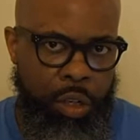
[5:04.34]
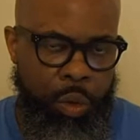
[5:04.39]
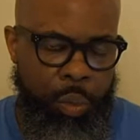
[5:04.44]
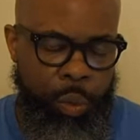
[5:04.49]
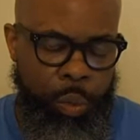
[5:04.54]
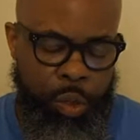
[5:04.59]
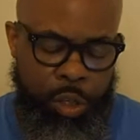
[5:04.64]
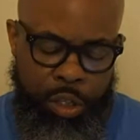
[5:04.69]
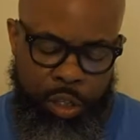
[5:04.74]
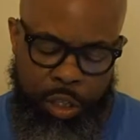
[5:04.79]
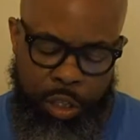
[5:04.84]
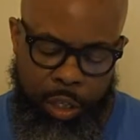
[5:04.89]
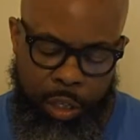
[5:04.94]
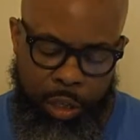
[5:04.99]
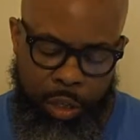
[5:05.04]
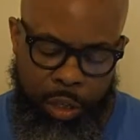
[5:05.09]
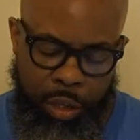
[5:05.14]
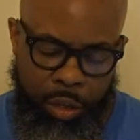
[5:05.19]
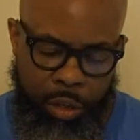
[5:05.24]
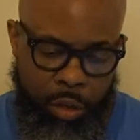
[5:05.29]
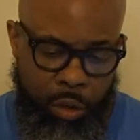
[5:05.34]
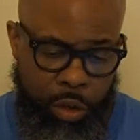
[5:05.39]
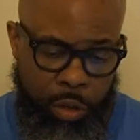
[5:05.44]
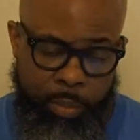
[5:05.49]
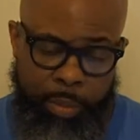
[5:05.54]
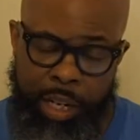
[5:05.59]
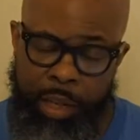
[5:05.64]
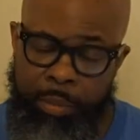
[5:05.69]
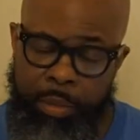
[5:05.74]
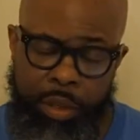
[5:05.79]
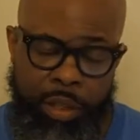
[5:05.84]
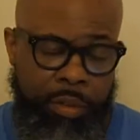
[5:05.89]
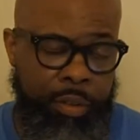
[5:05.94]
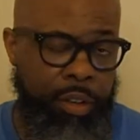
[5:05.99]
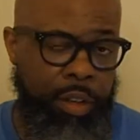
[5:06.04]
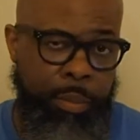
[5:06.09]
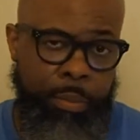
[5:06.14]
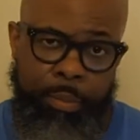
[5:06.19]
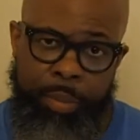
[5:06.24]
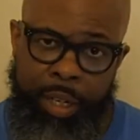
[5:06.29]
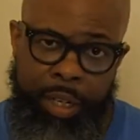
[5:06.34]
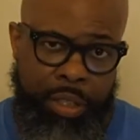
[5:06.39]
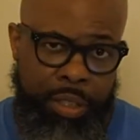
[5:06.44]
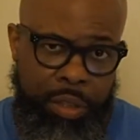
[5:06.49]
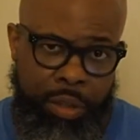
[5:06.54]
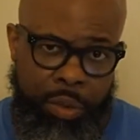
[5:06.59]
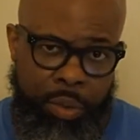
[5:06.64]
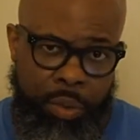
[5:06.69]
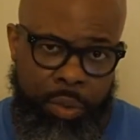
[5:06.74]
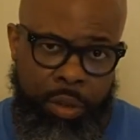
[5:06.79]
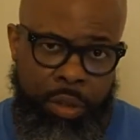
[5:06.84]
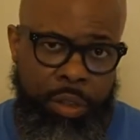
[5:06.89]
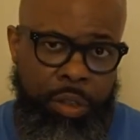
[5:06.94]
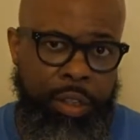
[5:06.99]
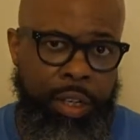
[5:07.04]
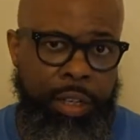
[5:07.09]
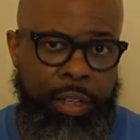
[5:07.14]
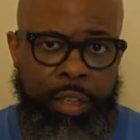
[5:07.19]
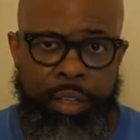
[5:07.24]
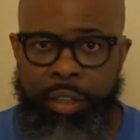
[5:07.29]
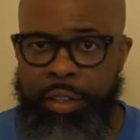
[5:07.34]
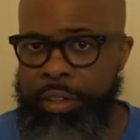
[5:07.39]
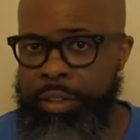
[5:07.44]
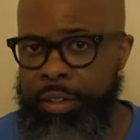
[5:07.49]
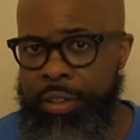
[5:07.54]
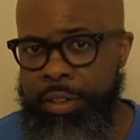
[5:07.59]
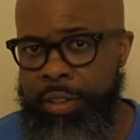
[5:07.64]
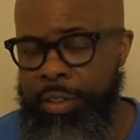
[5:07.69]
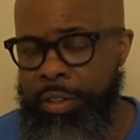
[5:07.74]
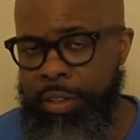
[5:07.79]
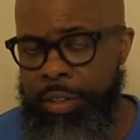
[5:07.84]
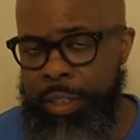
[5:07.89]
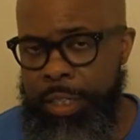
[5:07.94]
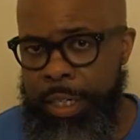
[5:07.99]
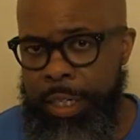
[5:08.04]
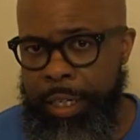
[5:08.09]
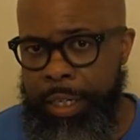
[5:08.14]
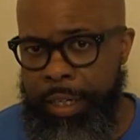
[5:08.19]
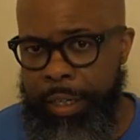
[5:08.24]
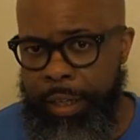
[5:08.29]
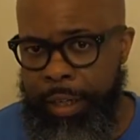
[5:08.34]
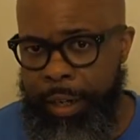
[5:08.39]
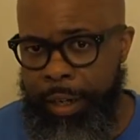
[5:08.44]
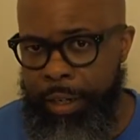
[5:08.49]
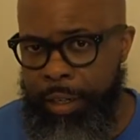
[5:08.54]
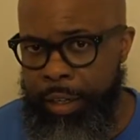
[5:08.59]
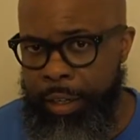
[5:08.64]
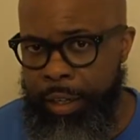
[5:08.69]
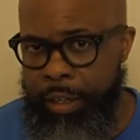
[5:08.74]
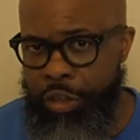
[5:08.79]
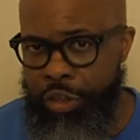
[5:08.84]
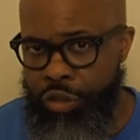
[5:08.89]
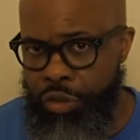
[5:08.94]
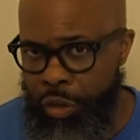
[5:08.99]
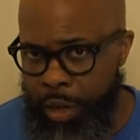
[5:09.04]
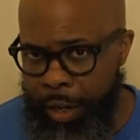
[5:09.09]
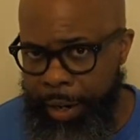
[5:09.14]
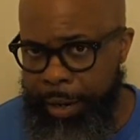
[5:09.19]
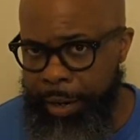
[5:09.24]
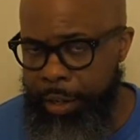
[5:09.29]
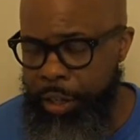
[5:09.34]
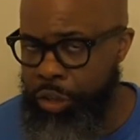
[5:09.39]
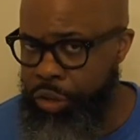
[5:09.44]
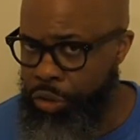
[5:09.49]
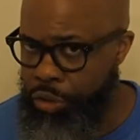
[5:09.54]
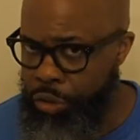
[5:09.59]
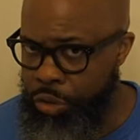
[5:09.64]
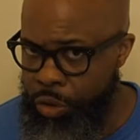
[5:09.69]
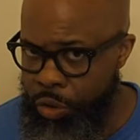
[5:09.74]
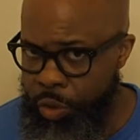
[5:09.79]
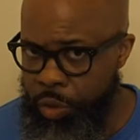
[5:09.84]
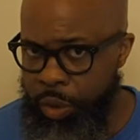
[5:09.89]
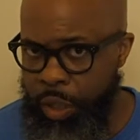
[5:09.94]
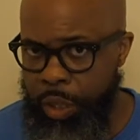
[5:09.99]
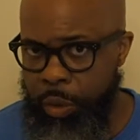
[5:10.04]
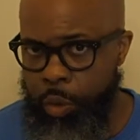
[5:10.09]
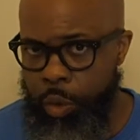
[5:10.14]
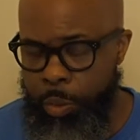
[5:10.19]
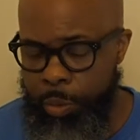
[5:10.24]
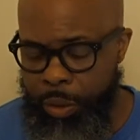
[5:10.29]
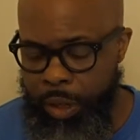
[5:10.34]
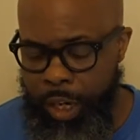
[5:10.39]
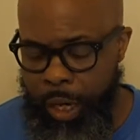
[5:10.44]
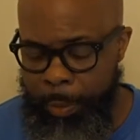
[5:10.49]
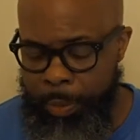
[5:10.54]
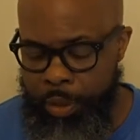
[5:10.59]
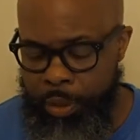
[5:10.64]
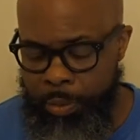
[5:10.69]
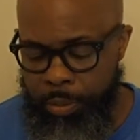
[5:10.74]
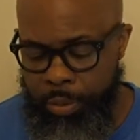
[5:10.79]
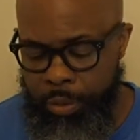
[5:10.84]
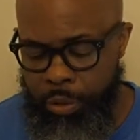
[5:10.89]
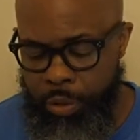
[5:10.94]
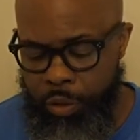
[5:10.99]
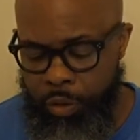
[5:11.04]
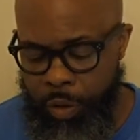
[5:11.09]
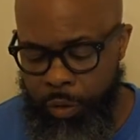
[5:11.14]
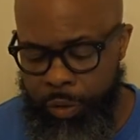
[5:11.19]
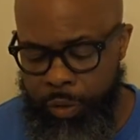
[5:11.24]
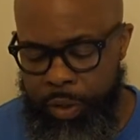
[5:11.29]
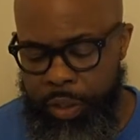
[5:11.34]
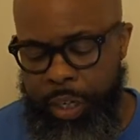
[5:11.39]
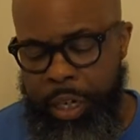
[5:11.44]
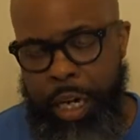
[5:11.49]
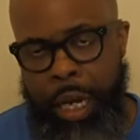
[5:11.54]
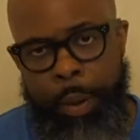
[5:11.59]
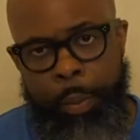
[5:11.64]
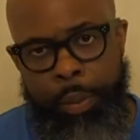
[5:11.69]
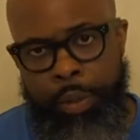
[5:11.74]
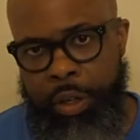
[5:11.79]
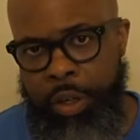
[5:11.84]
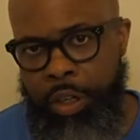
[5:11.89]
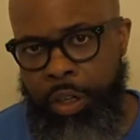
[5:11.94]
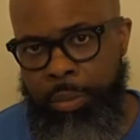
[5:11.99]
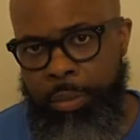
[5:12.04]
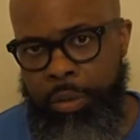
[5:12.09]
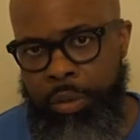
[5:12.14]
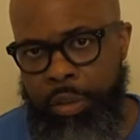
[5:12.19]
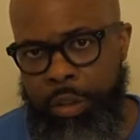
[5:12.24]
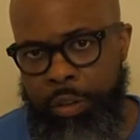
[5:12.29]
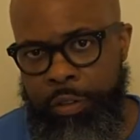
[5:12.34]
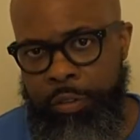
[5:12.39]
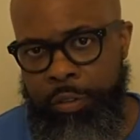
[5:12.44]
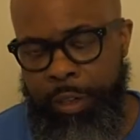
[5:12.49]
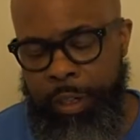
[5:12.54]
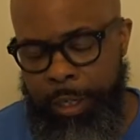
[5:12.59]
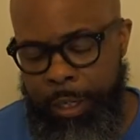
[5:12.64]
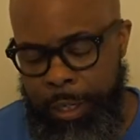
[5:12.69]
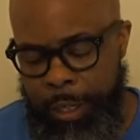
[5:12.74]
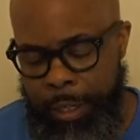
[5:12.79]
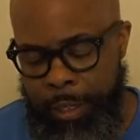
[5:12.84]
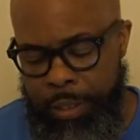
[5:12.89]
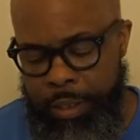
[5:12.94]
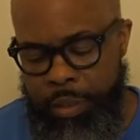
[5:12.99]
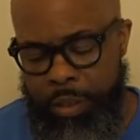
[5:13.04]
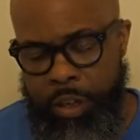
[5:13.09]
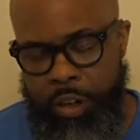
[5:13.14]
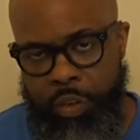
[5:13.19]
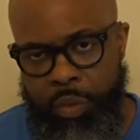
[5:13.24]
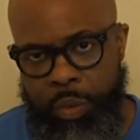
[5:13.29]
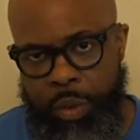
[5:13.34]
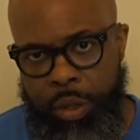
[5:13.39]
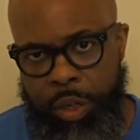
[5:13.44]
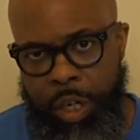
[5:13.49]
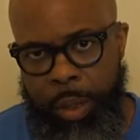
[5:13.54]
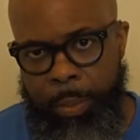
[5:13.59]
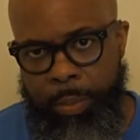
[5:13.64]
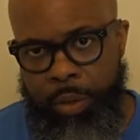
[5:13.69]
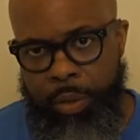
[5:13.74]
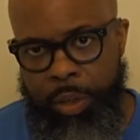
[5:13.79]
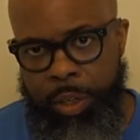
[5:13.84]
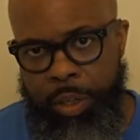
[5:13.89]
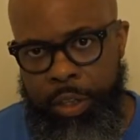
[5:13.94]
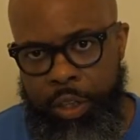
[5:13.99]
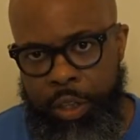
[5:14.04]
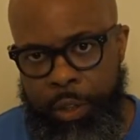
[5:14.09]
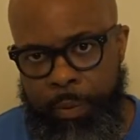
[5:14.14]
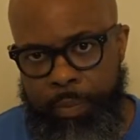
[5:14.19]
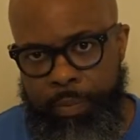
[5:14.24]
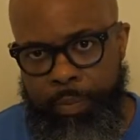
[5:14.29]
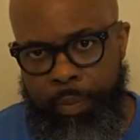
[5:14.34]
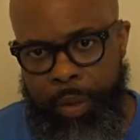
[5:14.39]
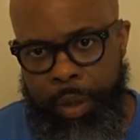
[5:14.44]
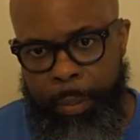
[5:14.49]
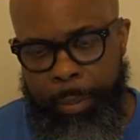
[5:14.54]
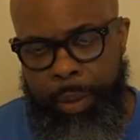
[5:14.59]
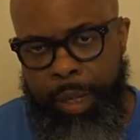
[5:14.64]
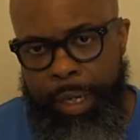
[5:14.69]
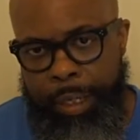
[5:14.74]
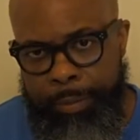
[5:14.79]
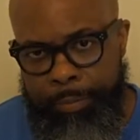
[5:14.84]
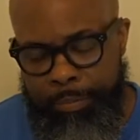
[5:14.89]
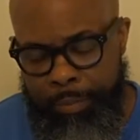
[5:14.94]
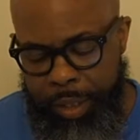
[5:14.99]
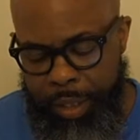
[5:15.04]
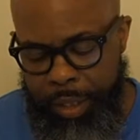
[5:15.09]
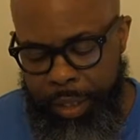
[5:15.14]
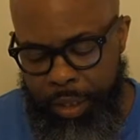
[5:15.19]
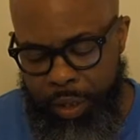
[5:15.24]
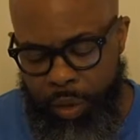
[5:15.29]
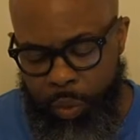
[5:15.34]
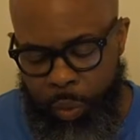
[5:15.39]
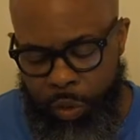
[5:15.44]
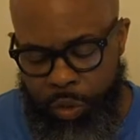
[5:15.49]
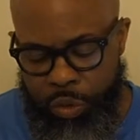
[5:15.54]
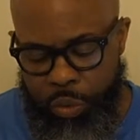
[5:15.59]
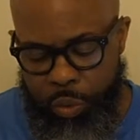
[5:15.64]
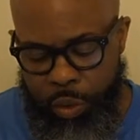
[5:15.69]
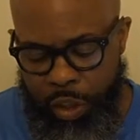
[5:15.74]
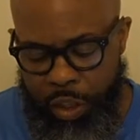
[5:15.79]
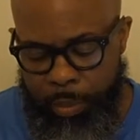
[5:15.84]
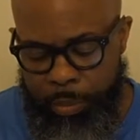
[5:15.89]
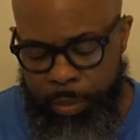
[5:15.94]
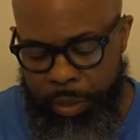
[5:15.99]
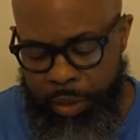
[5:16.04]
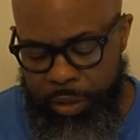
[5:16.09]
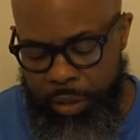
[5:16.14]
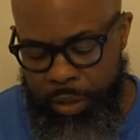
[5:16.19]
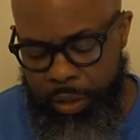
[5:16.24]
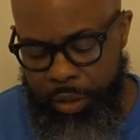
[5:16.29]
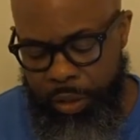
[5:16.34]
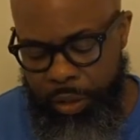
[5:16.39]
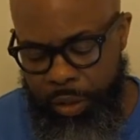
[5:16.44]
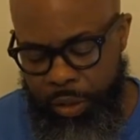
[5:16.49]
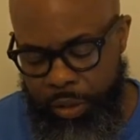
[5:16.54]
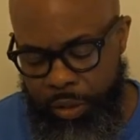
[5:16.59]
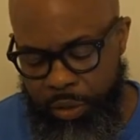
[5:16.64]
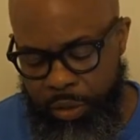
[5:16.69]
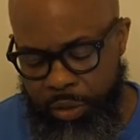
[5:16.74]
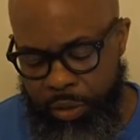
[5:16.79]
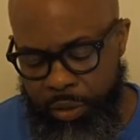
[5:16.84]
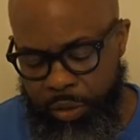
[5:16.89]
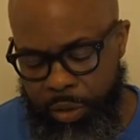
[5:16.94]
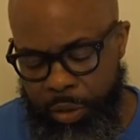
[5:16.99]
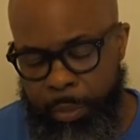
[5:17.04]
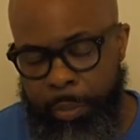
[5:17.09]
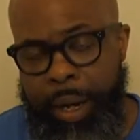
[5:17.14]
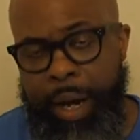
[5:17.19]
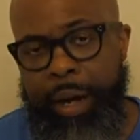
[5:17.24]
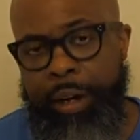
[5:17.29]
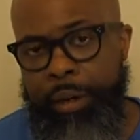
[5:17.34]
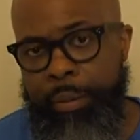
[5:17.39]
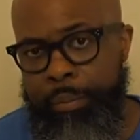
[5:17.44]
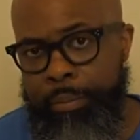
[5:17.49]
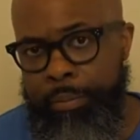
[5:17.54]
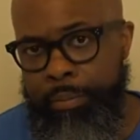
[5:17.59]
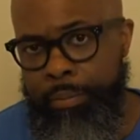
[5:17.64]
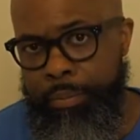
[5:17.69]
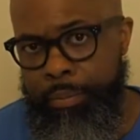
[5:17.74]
which although it might be the very best in the world, I think is still not yet tried and true, and will perhaps improve over time with a number of software upgrades. But what's really missing is the bottom